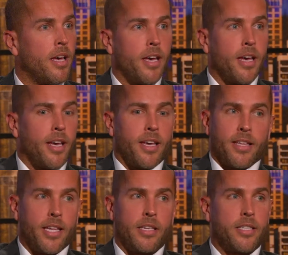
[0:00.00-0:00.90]

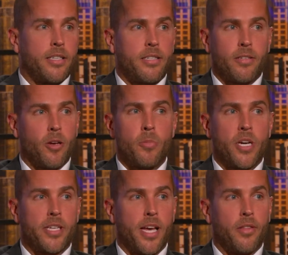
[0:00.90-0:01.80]
there's just so
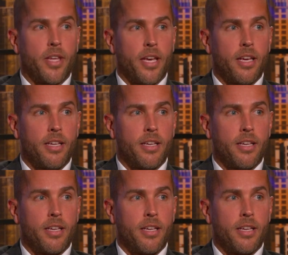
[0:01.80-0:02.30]
much out there.